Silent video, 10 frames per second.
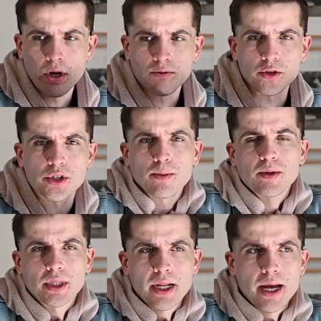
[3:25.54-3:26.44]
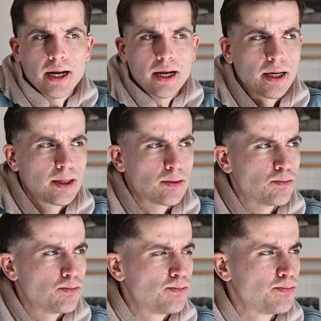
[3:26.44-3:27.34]
for something
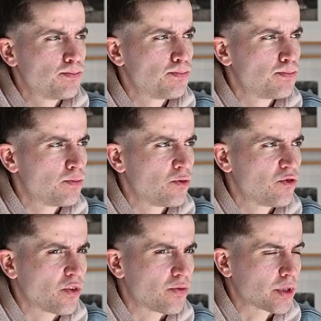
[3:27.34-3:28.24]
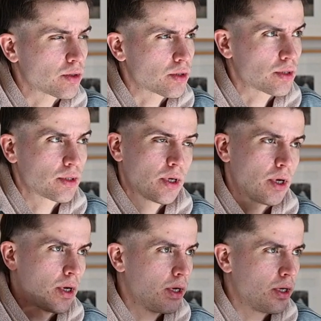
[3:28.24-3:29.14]
that
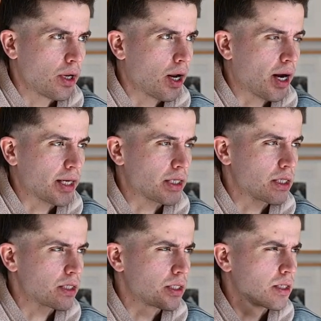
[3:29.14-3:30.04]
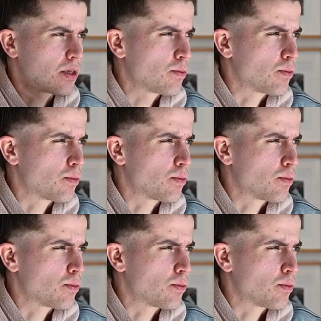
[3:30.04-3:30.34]
fulfills, I guess this is